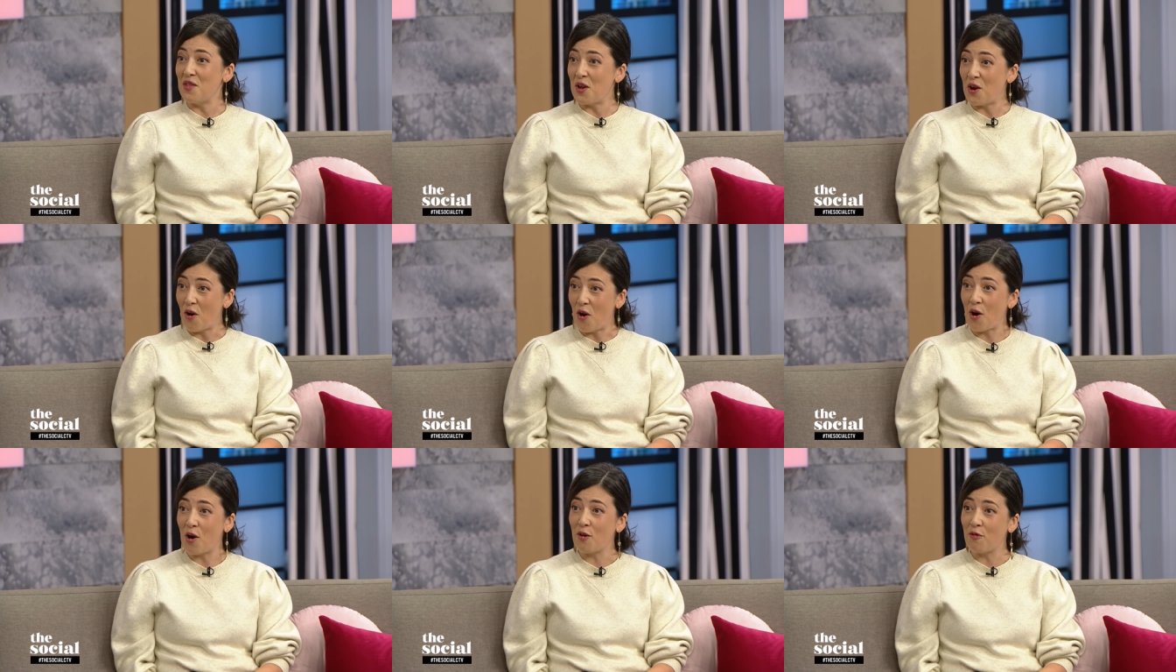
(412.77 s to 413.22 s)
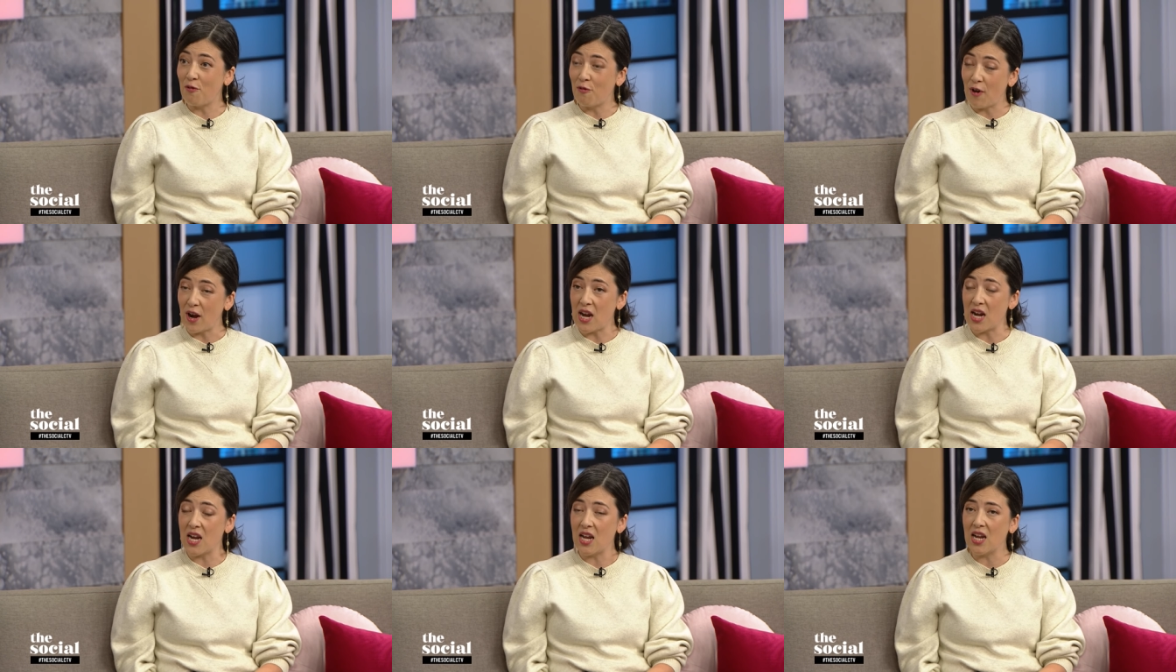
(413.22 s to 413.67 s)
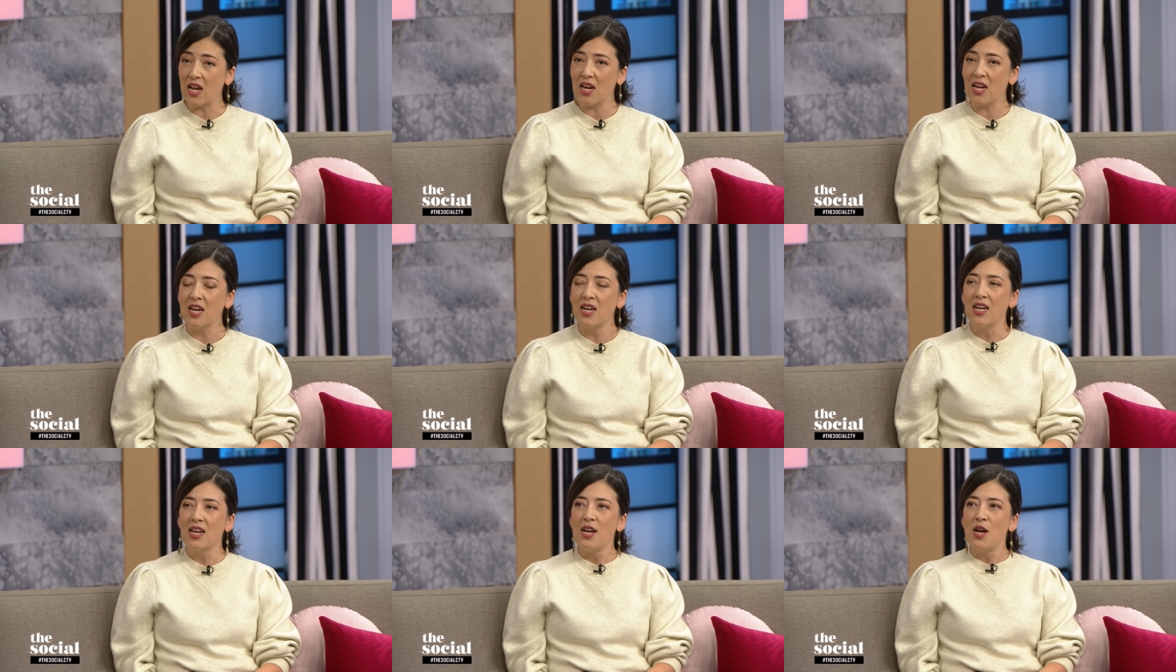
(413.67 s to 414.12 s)
and they are
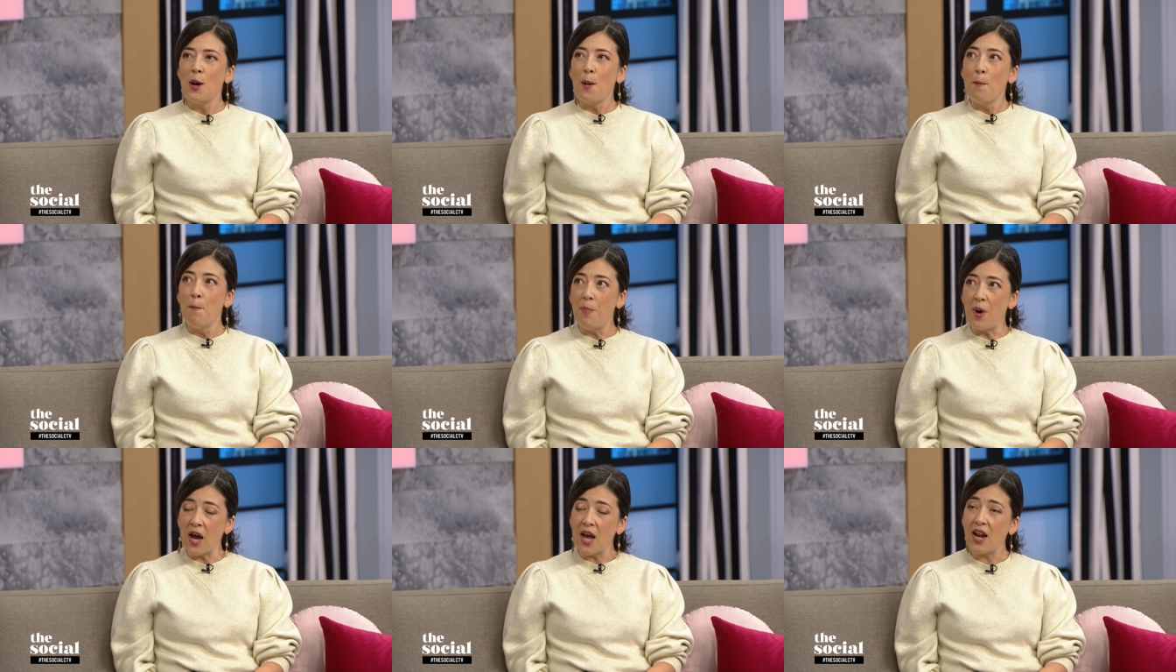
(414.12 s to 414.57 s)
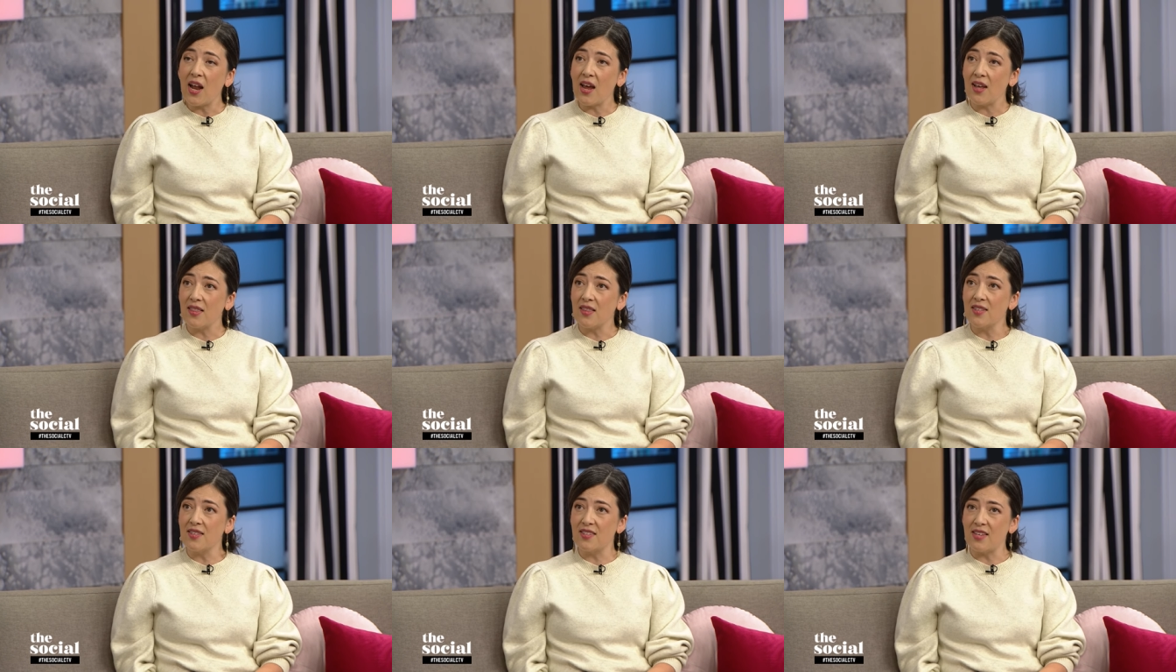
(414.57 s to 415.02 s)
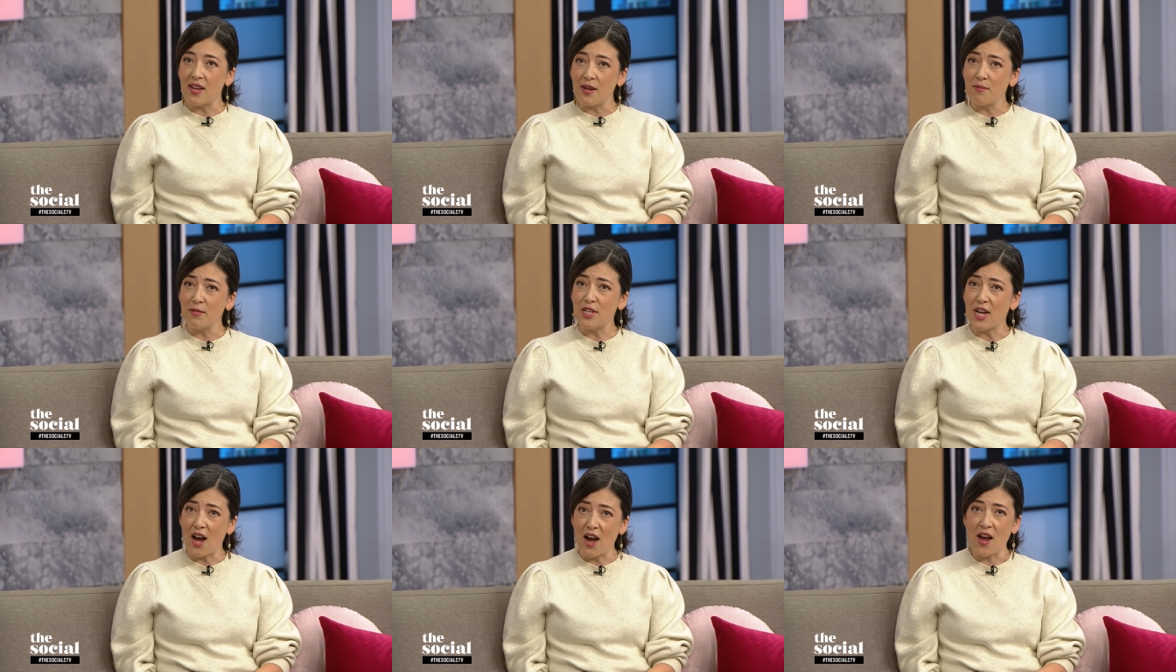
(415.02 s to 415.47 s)
frightening, but at the
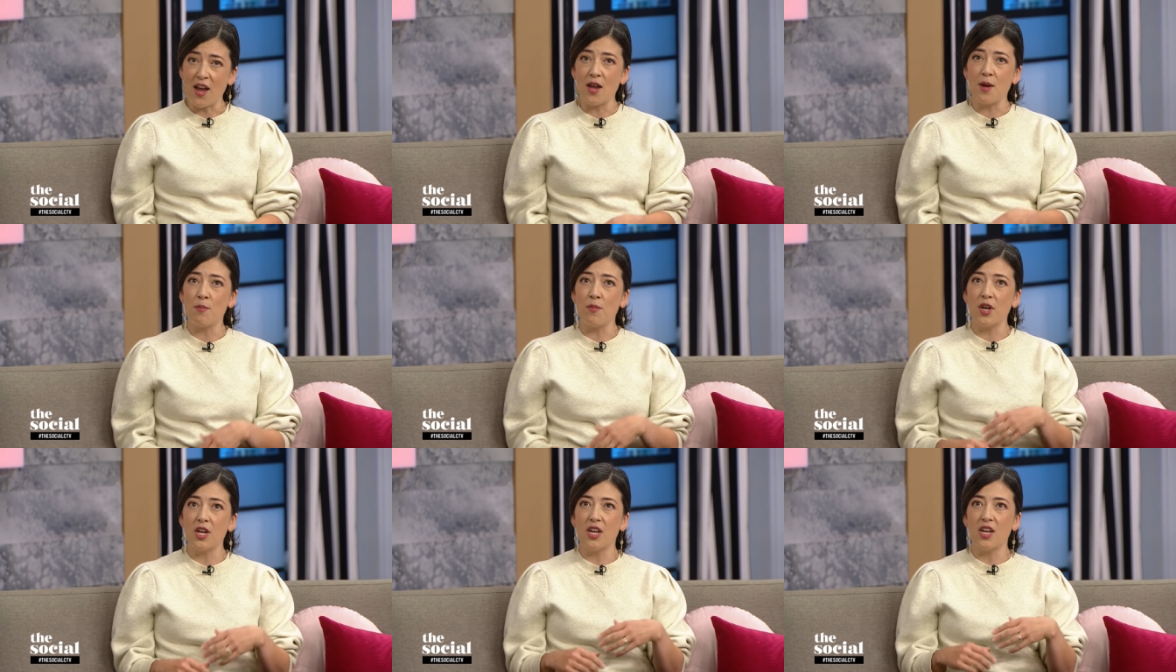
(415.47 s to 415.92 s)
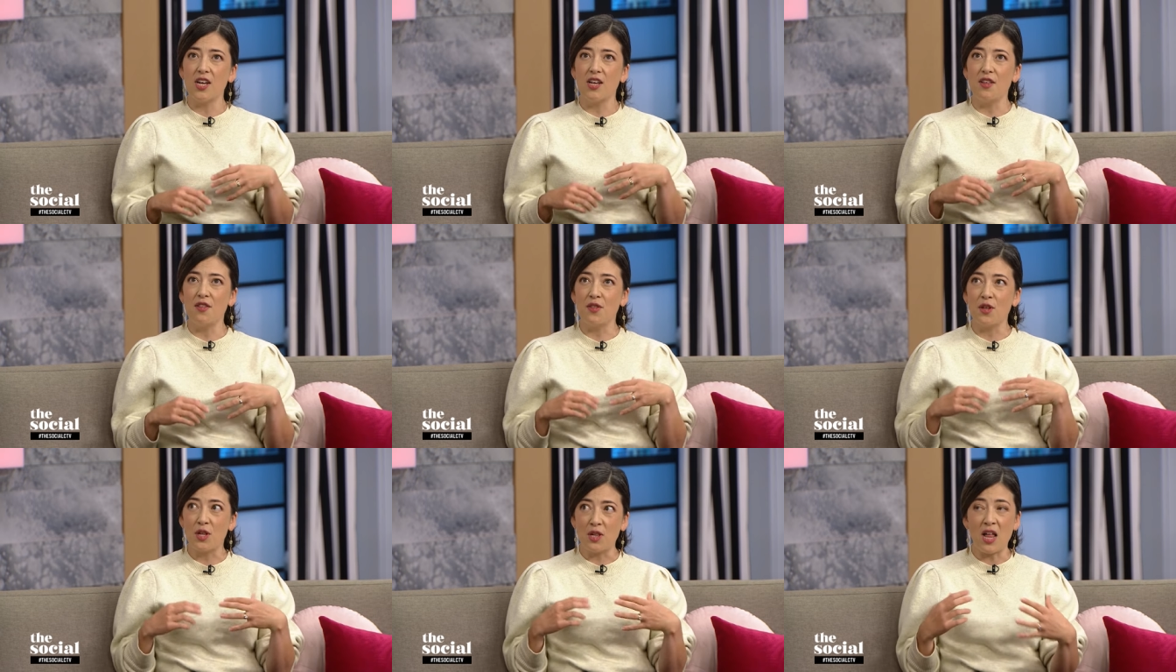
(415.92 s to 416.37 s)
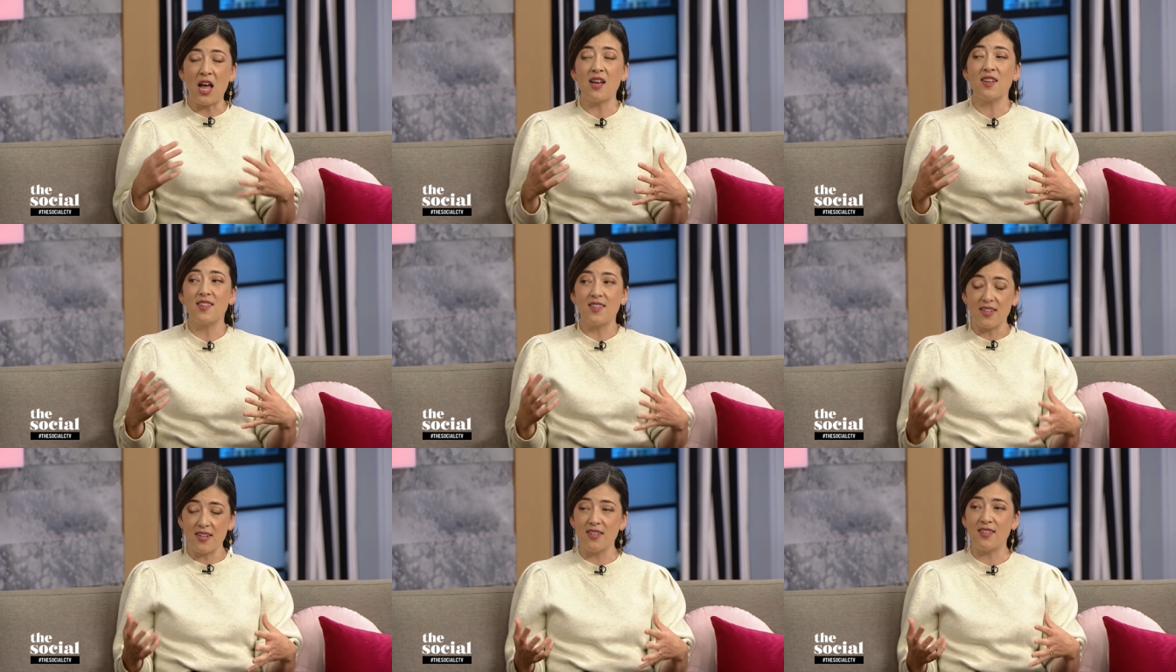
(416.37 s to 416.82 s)
same time, the
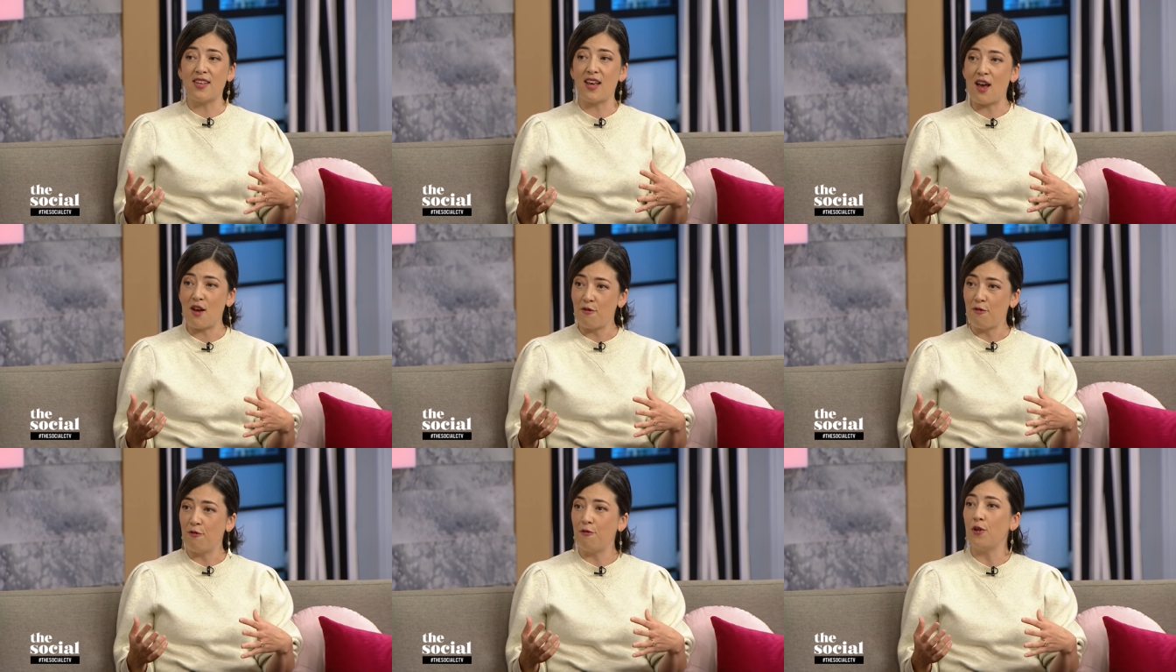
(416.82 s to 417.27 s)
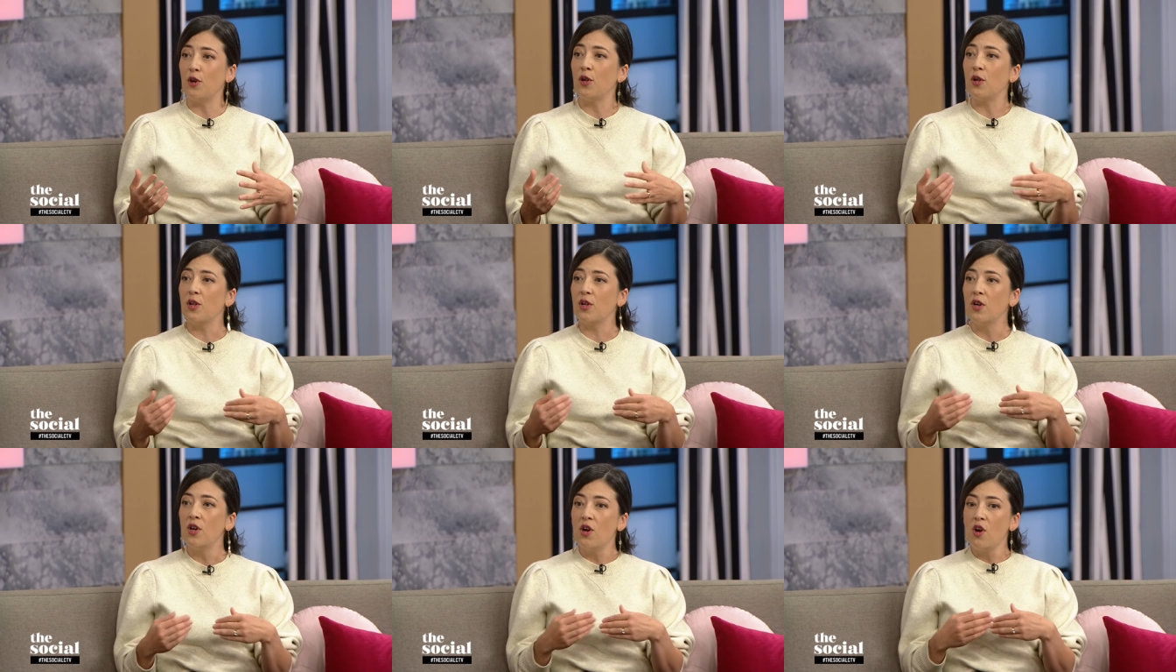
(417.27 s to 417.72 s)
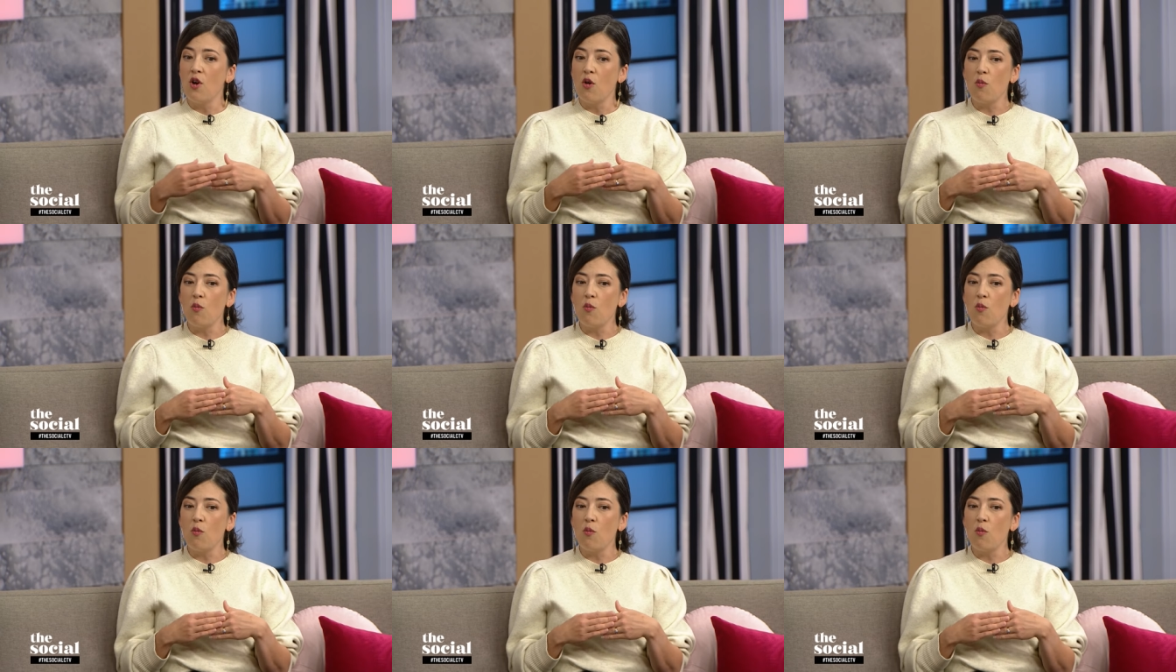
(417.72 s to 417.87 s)
glass is half full.